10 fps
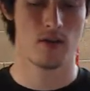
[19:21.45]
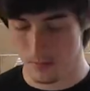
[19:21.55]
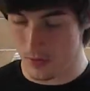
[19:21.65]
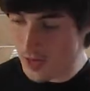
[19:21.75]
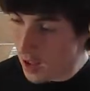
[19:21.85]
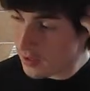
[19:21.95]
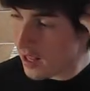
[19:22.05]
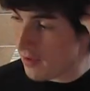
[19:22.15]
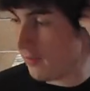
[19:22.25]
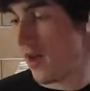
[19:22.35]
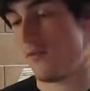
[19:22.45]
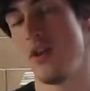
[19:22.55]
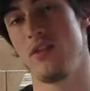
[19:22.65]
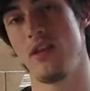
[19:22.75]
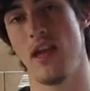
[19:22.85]
But now that I've
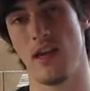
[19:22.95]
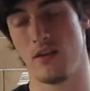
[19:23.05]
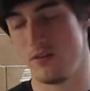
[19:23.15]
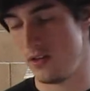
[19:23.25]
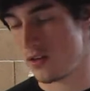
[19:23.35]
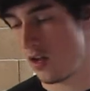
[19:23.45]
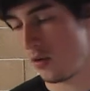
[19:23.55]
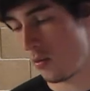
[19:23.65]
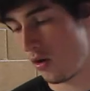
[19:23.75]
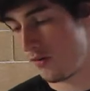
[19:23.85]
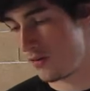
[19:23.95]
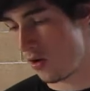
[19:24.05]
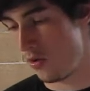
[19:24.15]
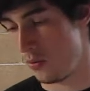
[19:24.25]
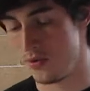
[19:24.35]
hit the end of these color morphs,
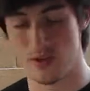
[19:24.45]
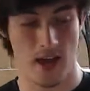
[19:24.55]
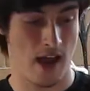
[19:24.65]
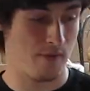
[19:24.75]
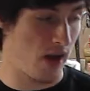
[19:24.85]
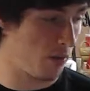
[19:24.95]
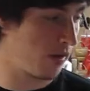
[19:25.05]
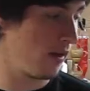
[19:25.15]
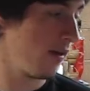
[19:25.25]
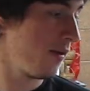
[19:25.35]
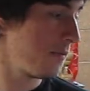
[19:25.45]
all the ones that I have out here,